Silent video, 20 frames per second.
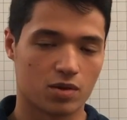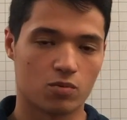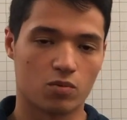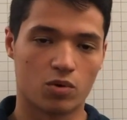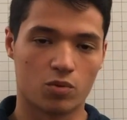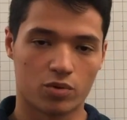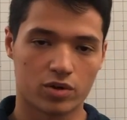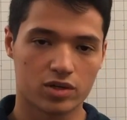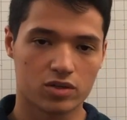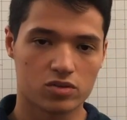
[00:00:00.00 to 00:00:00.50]

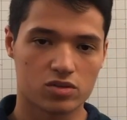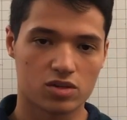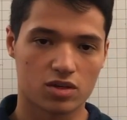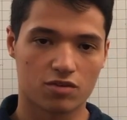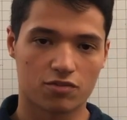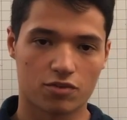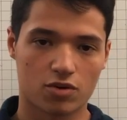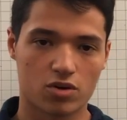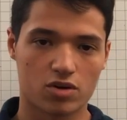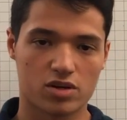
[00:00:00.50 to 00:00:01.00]
What we're using
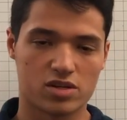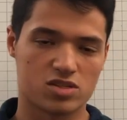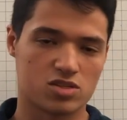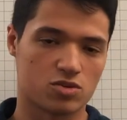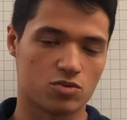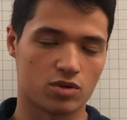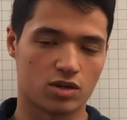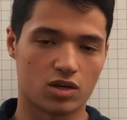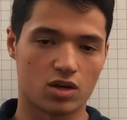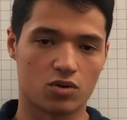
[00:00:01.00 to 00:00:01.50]
it for is
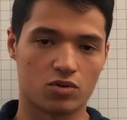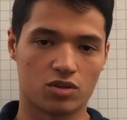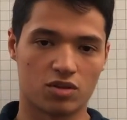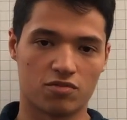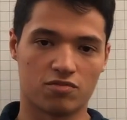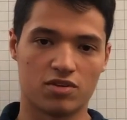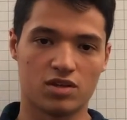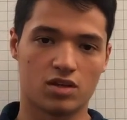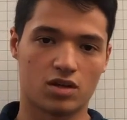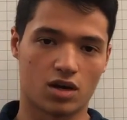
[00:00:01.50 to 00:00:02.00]
to encode the
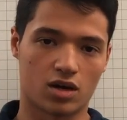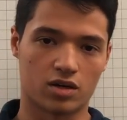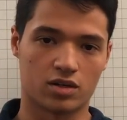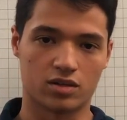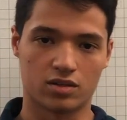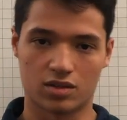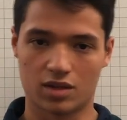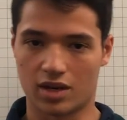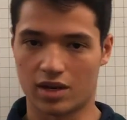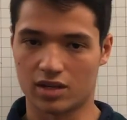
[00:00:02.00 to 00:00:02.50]
vCard
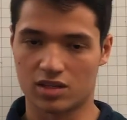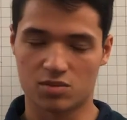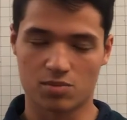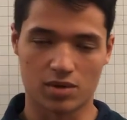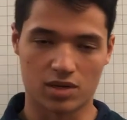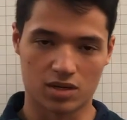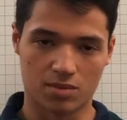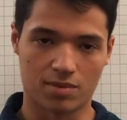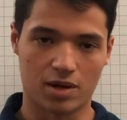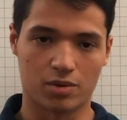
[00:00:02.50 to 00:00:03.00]
that I
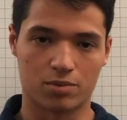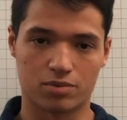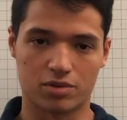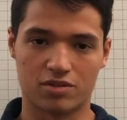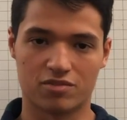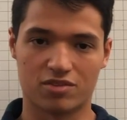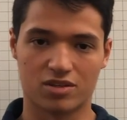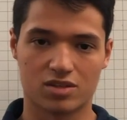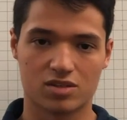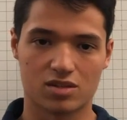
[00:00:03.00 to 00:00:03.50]
explained about
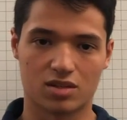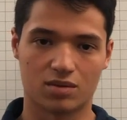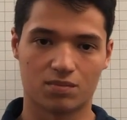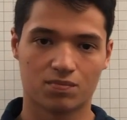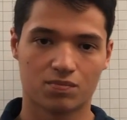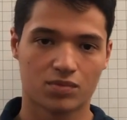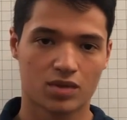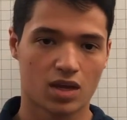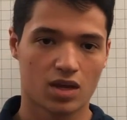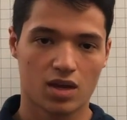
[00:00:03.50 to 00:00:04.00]
previously.
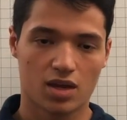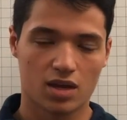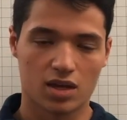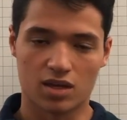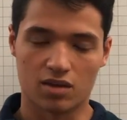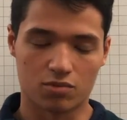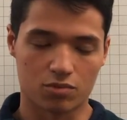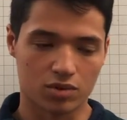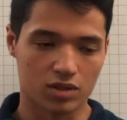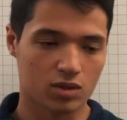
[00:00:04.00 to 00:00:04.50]

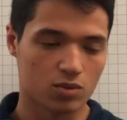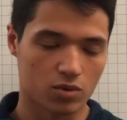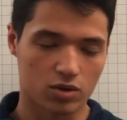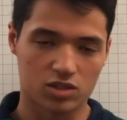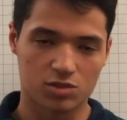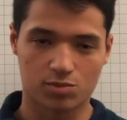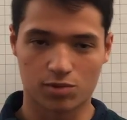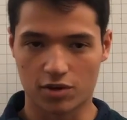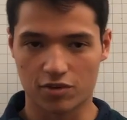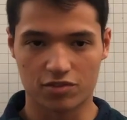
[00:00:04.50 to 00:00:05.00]
It really
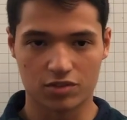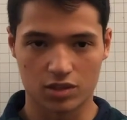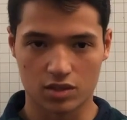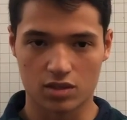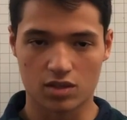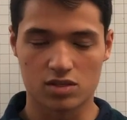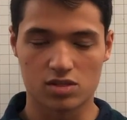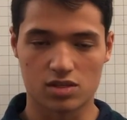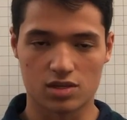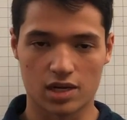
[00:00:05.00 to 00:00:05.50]
works perfect in
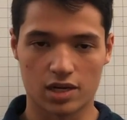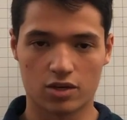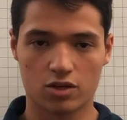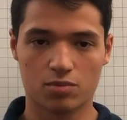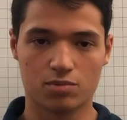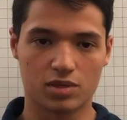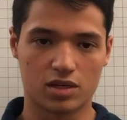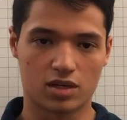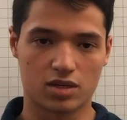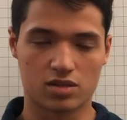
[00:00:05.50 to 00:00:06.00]
this scenario
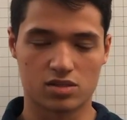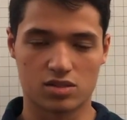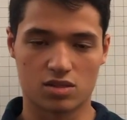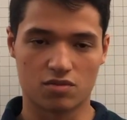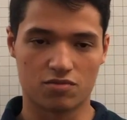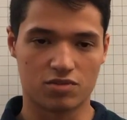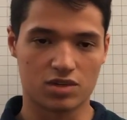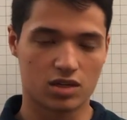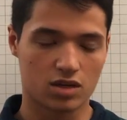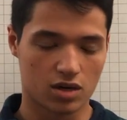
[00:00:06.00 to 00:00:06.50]
because the
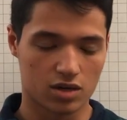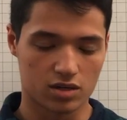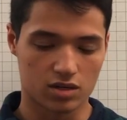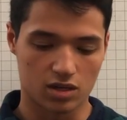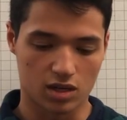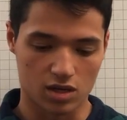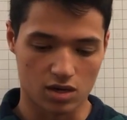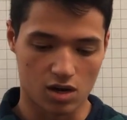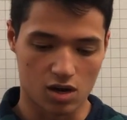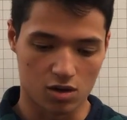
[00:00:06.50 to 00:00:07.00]
vCard
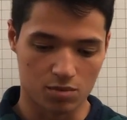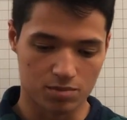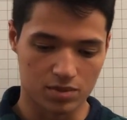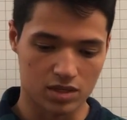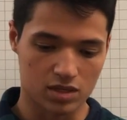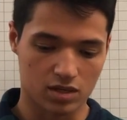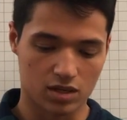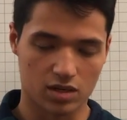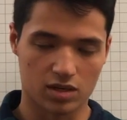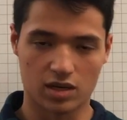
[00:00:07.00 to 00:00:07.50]
can all
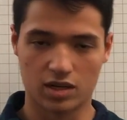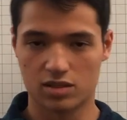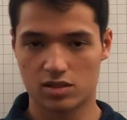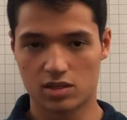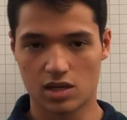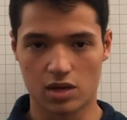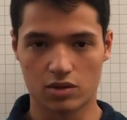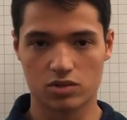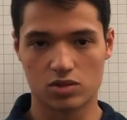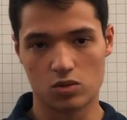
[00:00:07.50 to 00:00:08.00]
be condensed
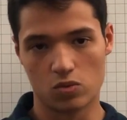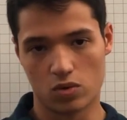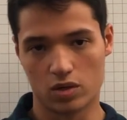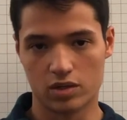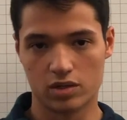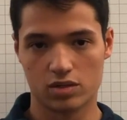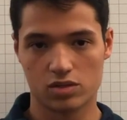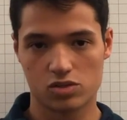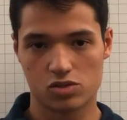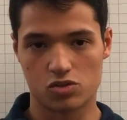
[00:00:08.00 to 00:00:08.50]
down to
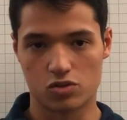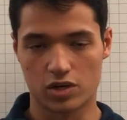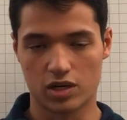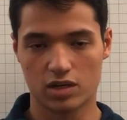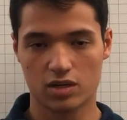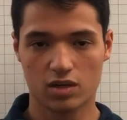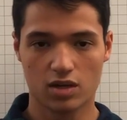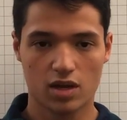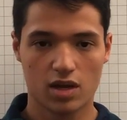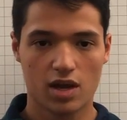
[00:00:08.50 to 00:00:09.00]
one
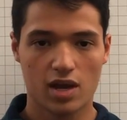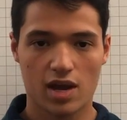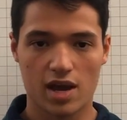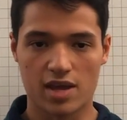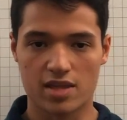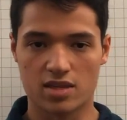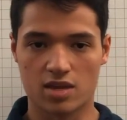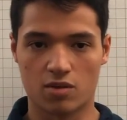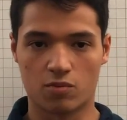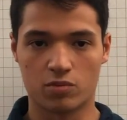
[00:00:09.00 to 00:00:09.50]
string,
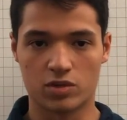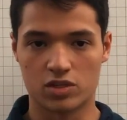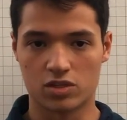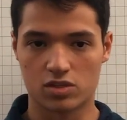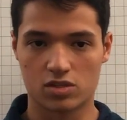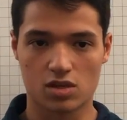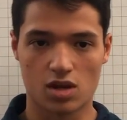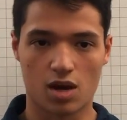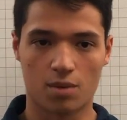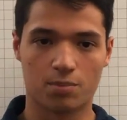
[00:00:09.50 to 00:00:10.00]
and then we
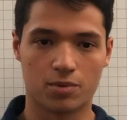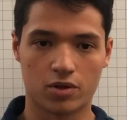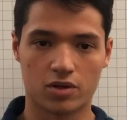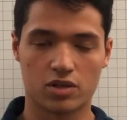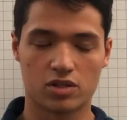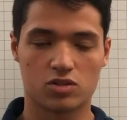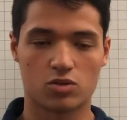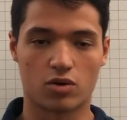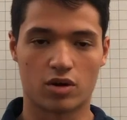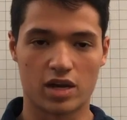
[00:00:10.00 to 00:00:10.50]
just upload
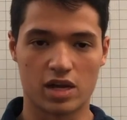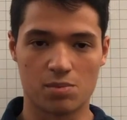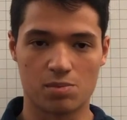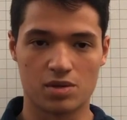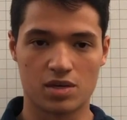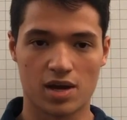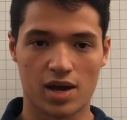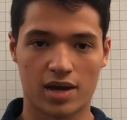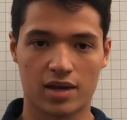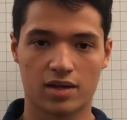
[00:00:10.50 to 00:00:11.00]
it to our
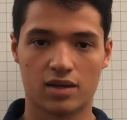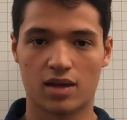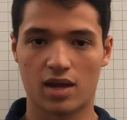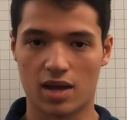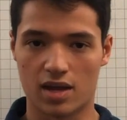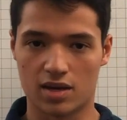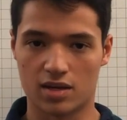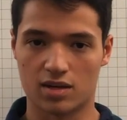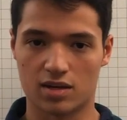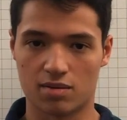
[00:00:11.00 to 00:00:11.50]
API
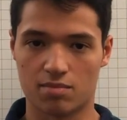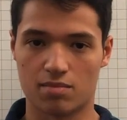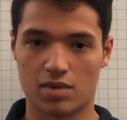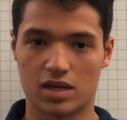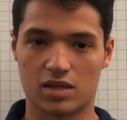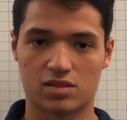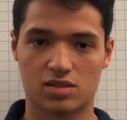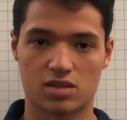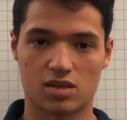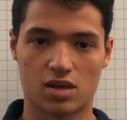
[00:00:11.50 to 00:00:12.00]
and it
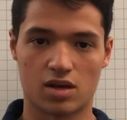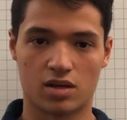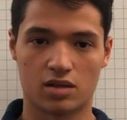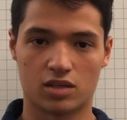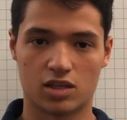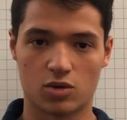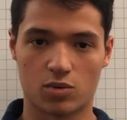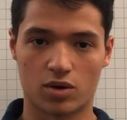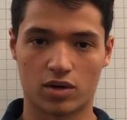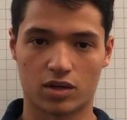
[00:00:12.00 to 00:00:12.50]
makes the
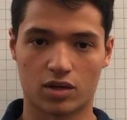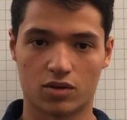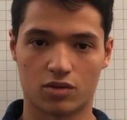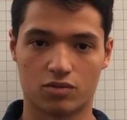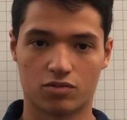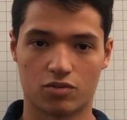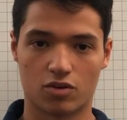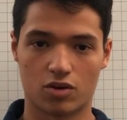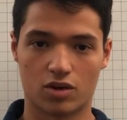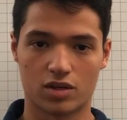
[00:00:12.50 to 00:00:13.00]
QR code
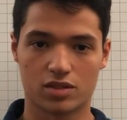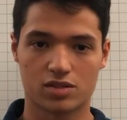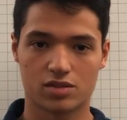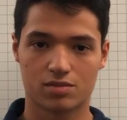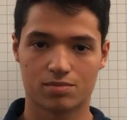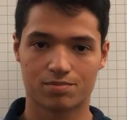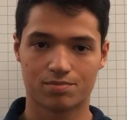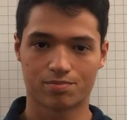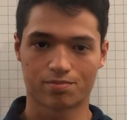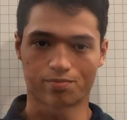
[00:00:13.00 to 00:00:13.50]
for us.